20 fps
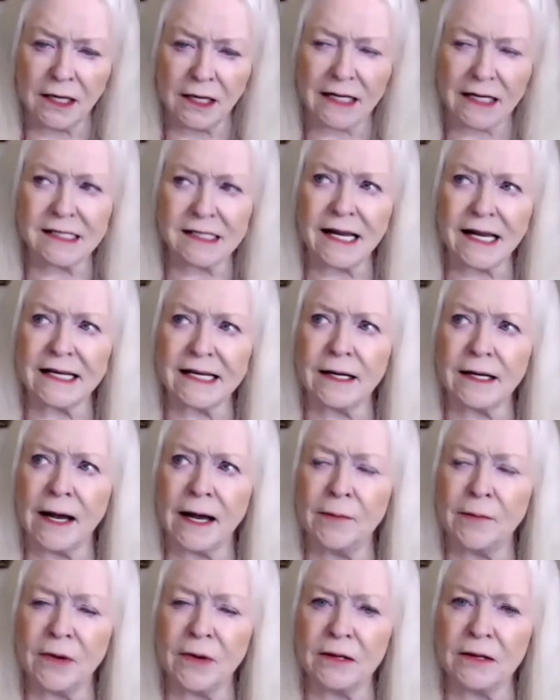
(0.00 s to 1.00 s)
It's like
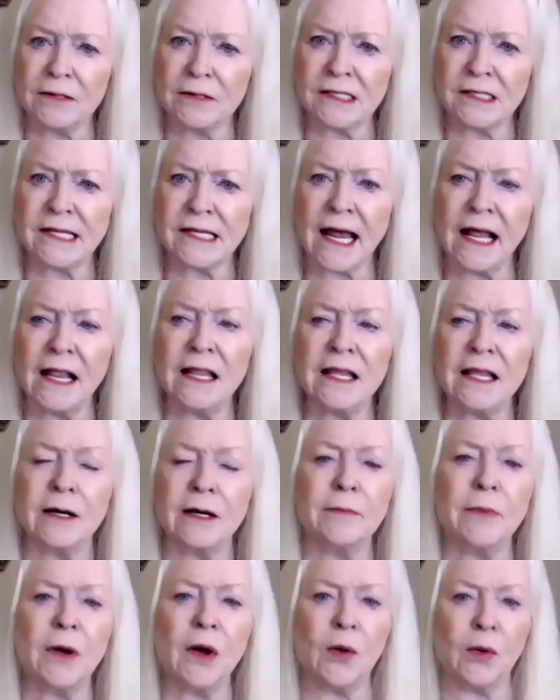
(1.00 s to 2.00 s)
sailing
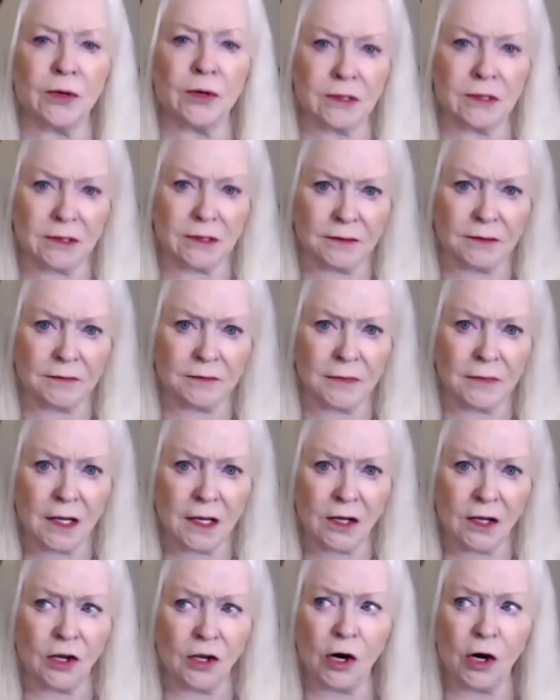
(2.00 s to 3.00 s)
a boat.
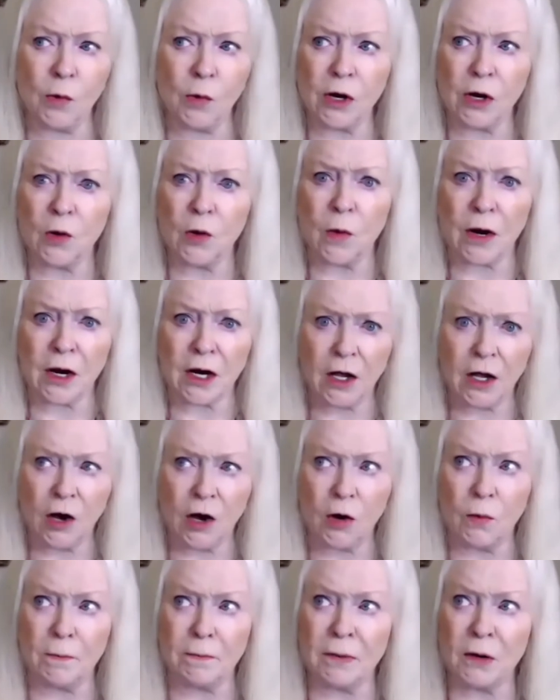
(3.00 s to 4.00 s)
You know where you want to
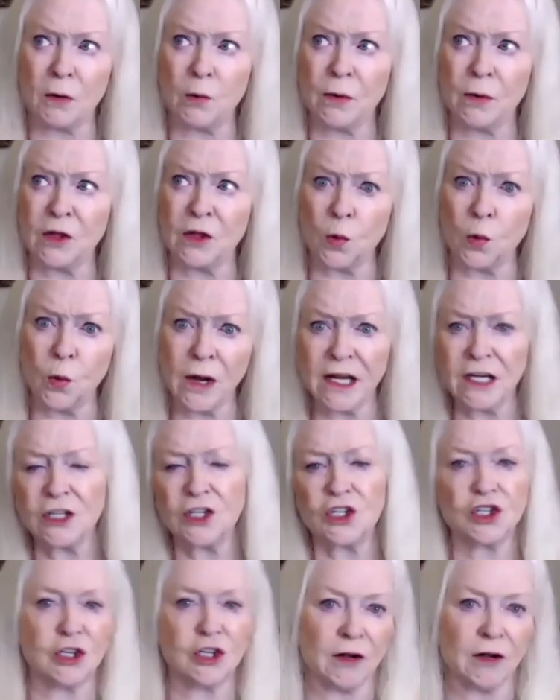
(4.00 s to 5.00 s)
go, but when the wind
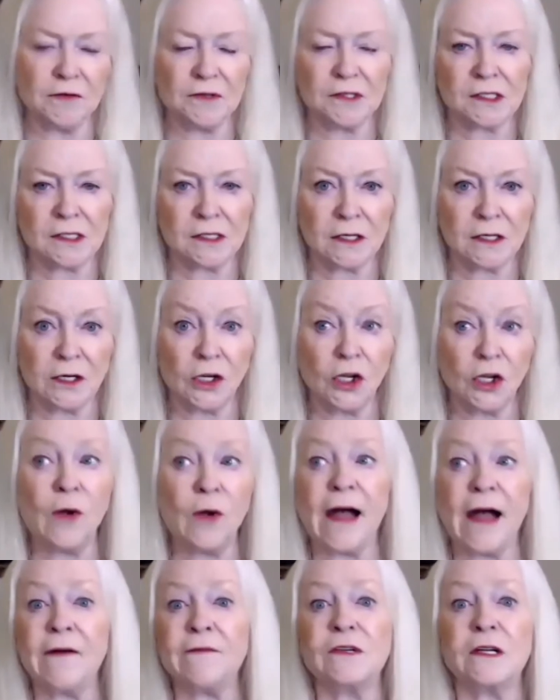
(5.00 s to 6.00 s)
shifts, you
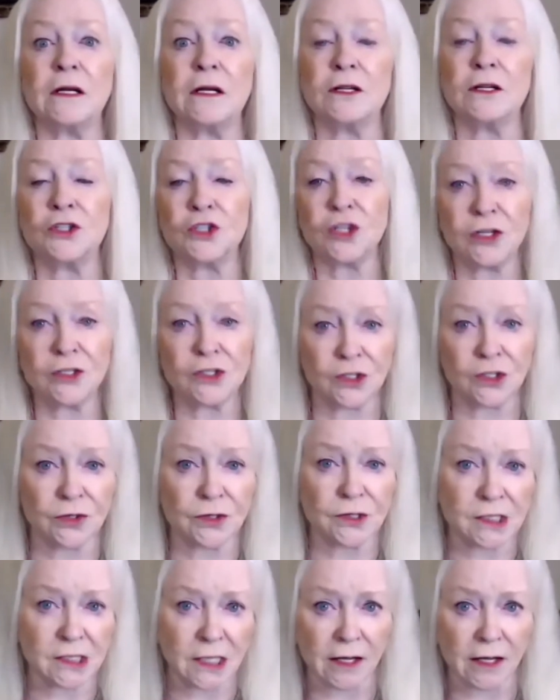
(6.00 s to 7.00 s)
have to adjust your
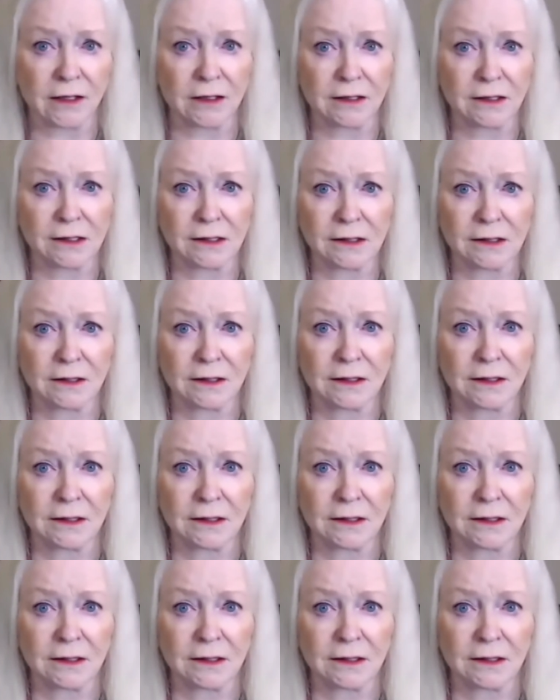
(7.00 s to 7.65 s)
sails.